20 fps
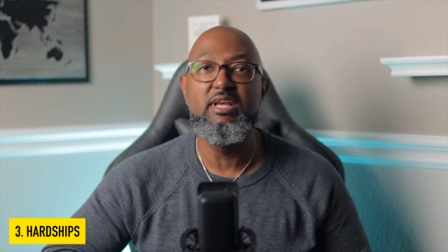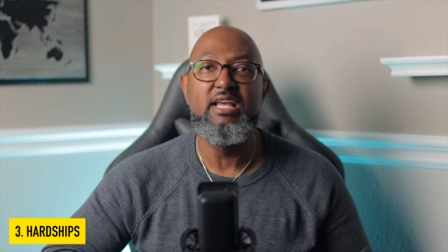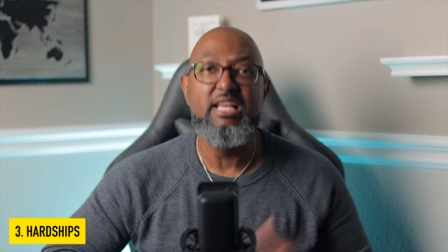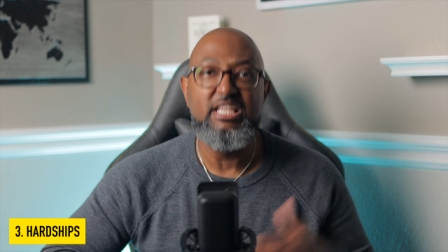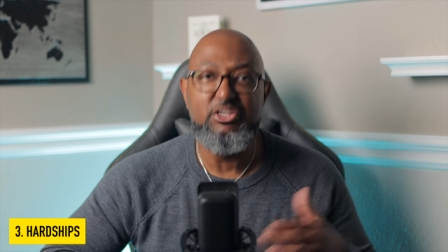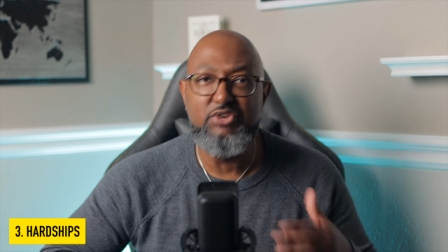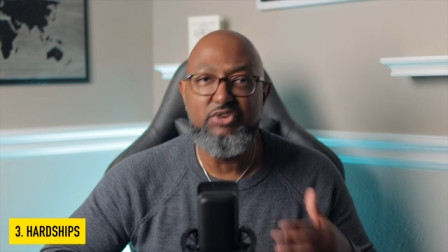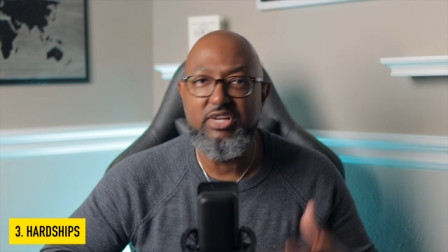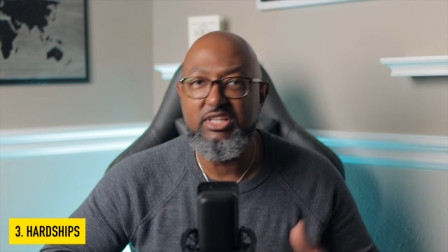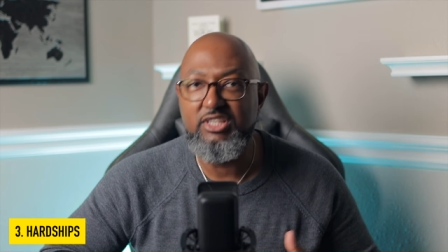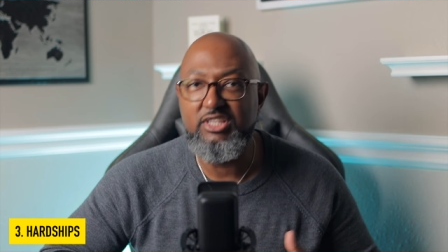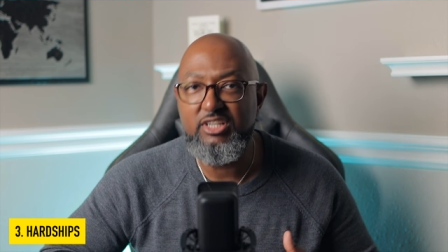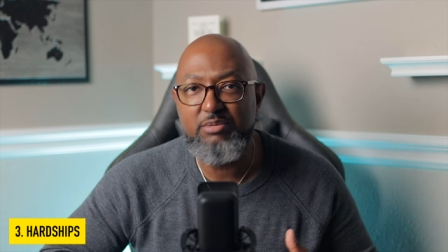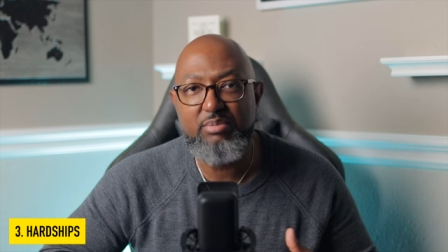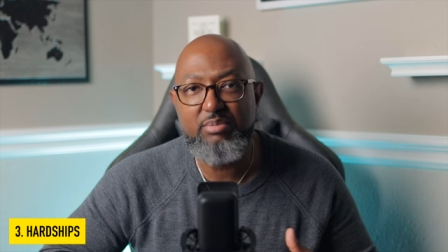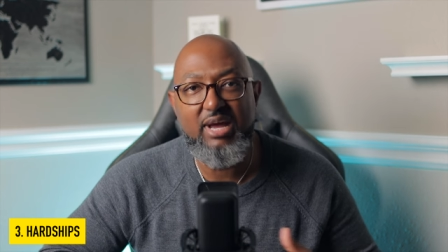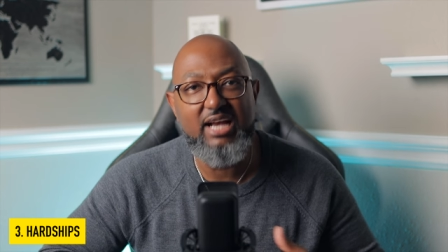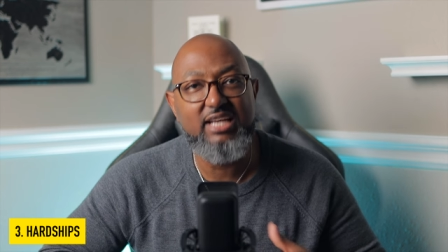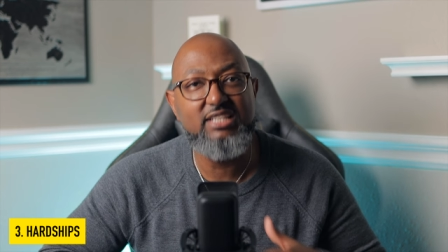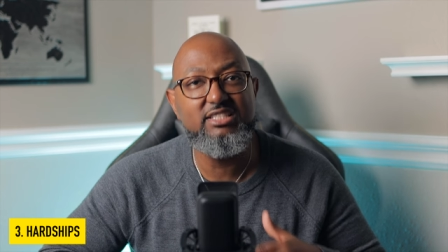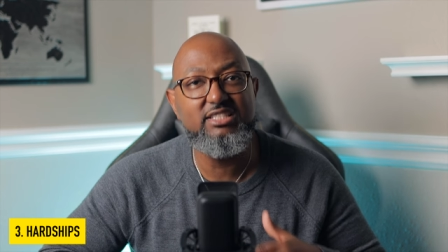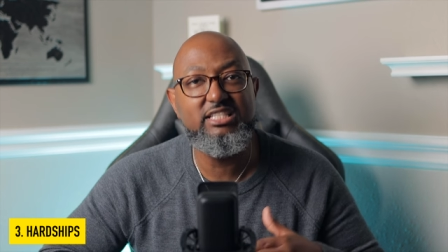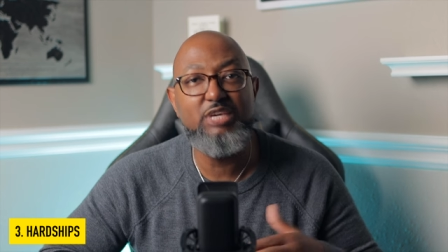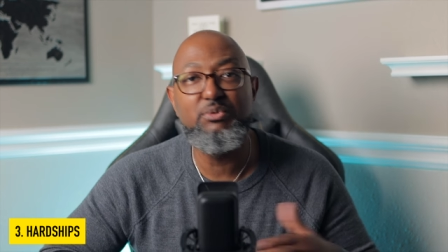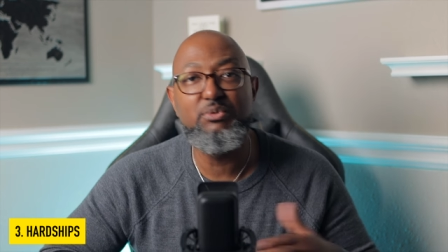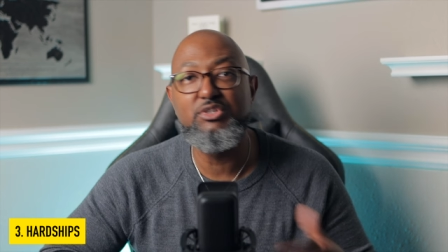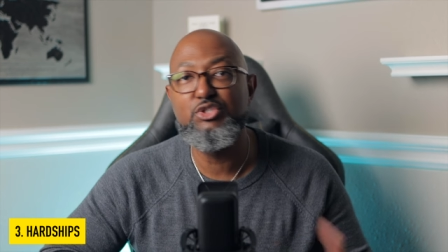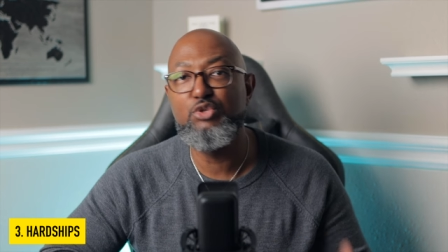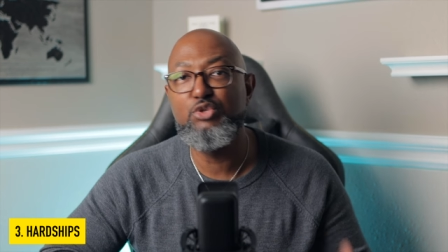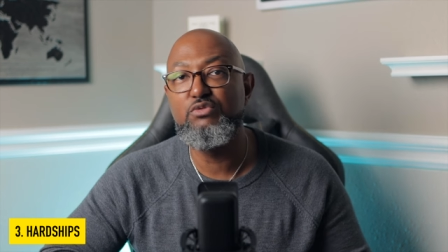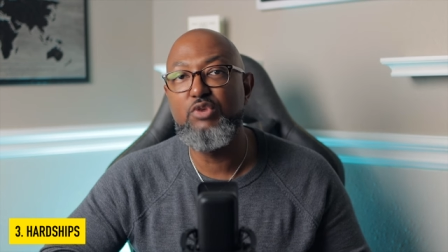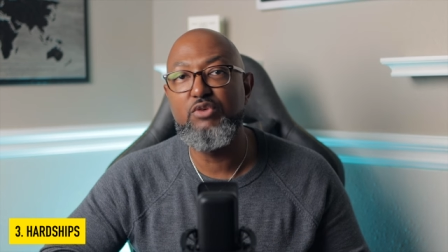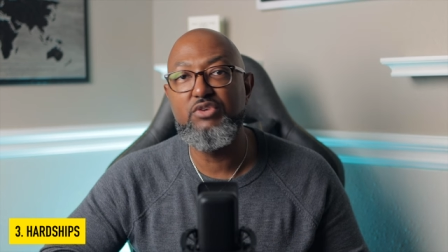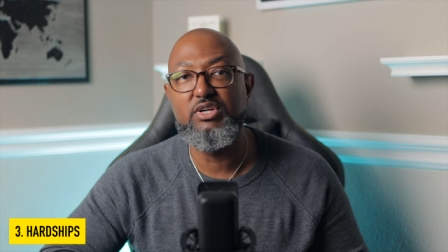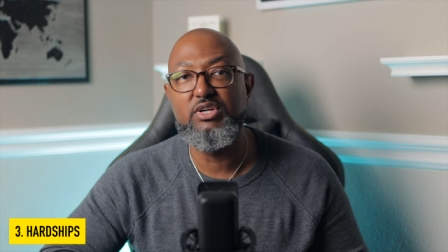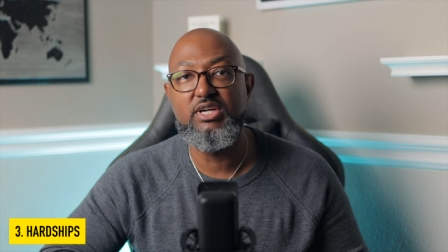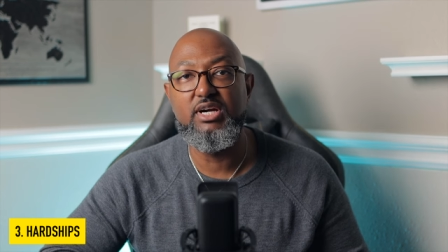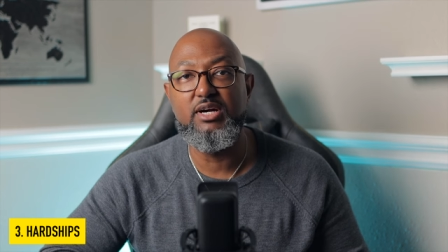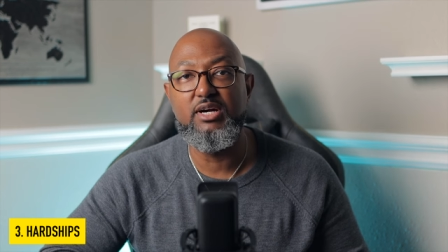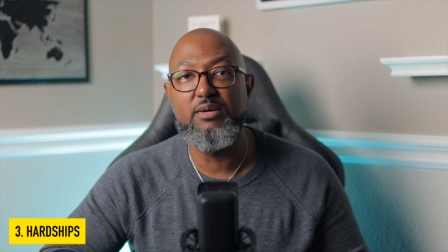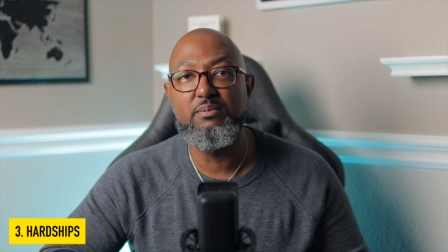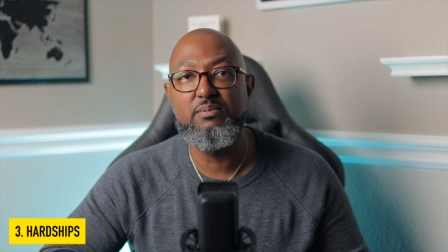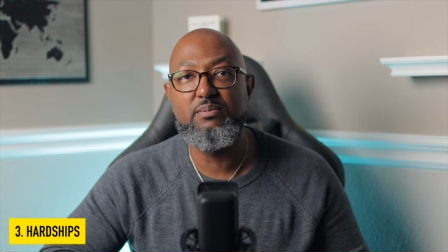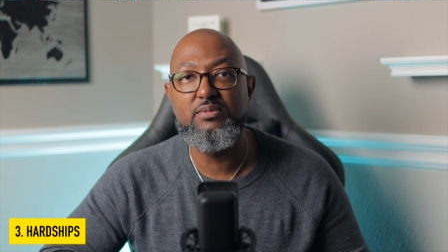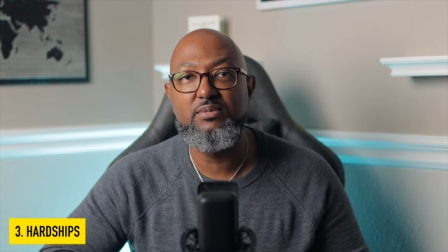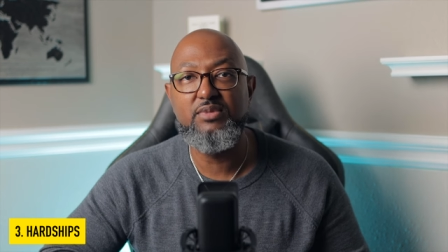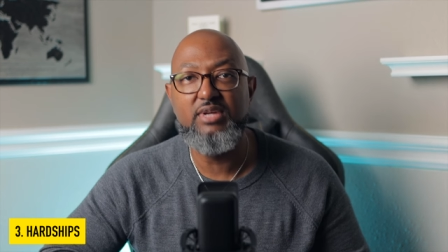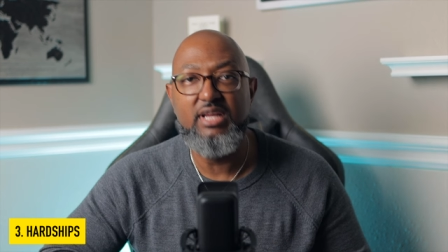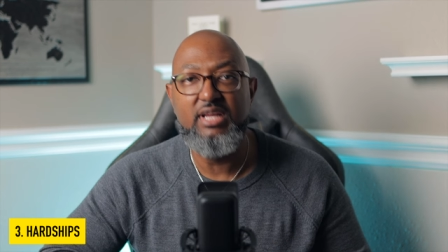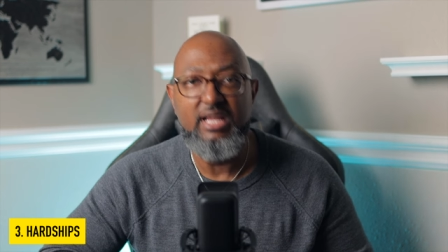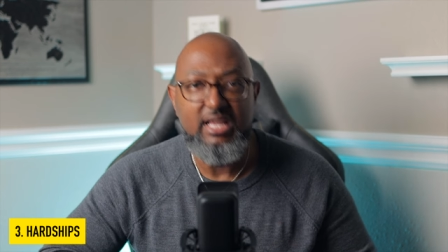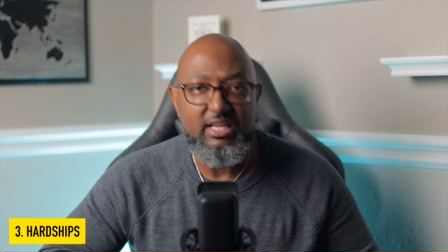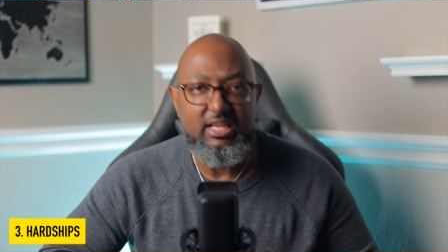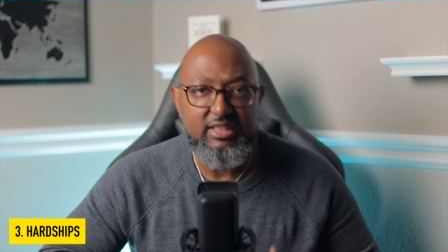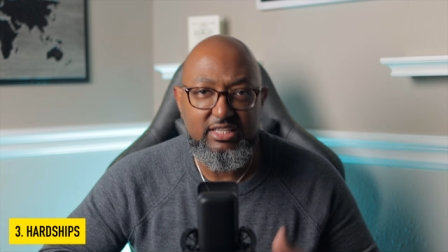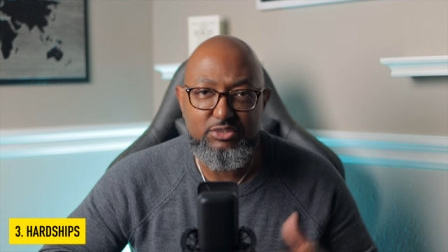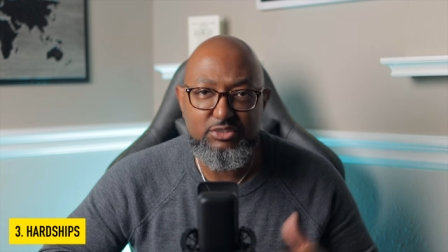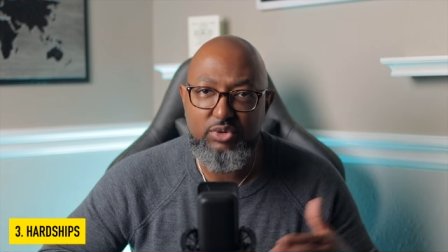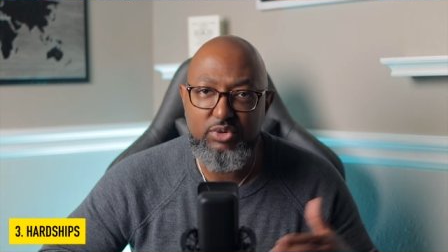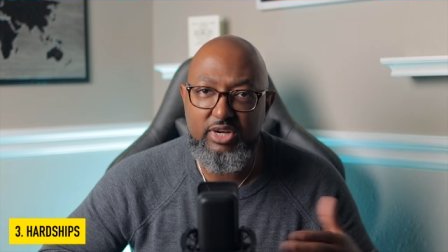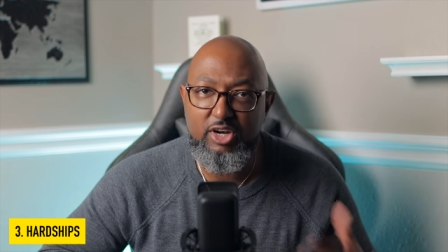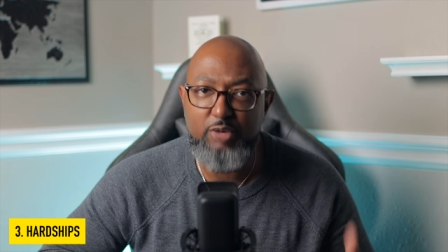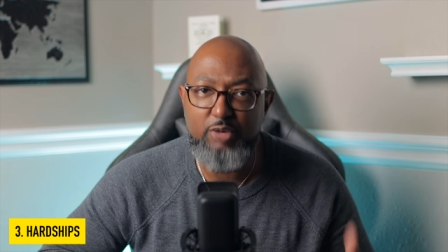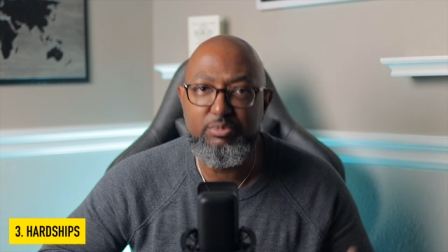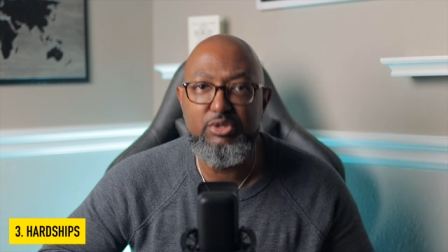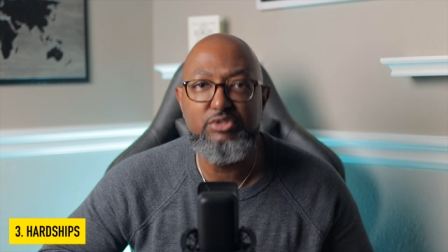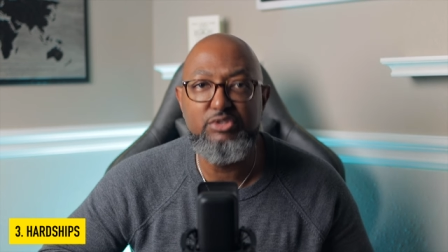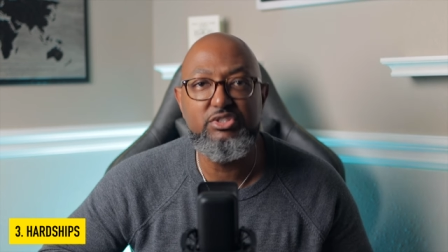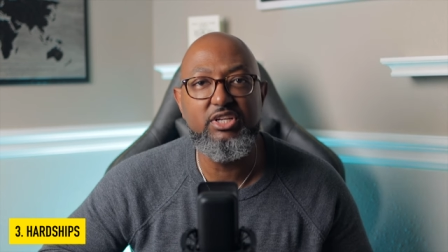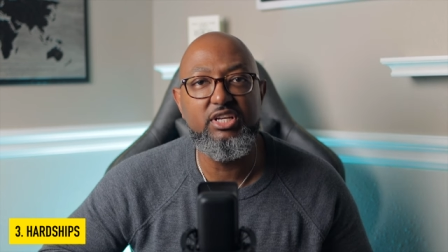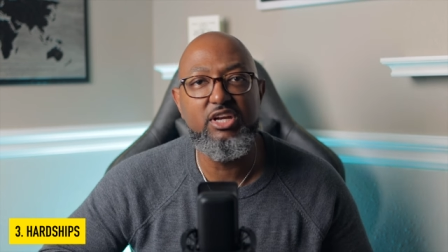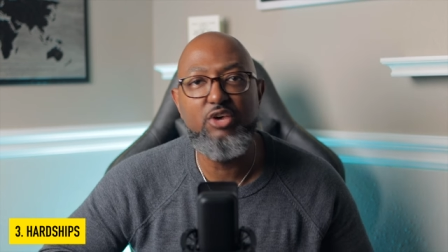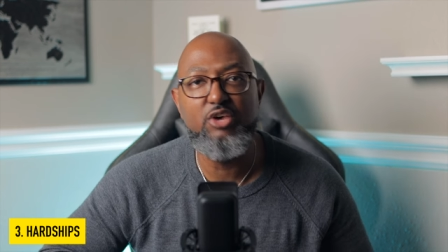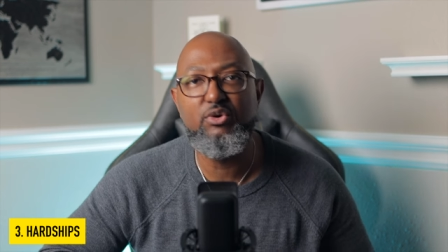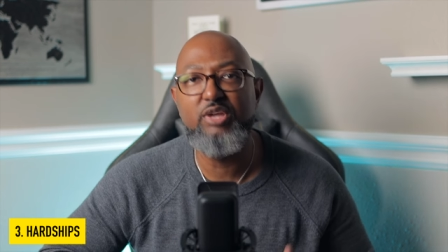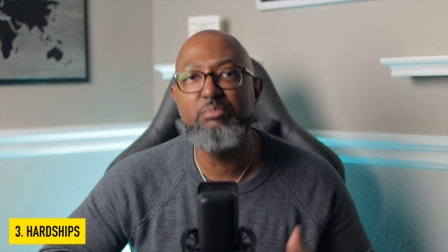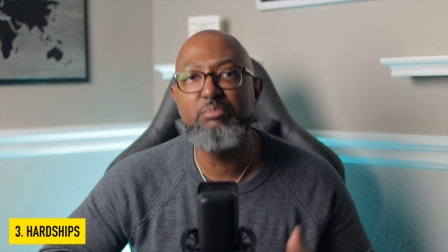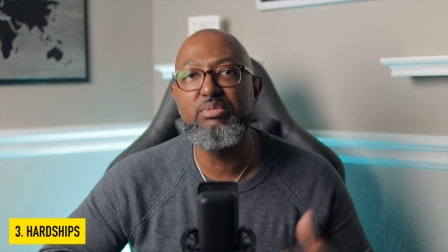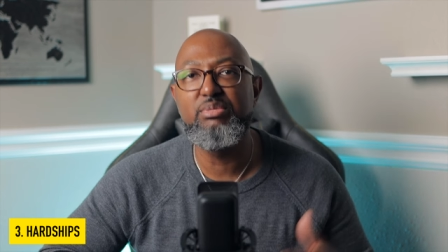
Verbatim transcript: You can look back and see what you've overcome. This will help you to know and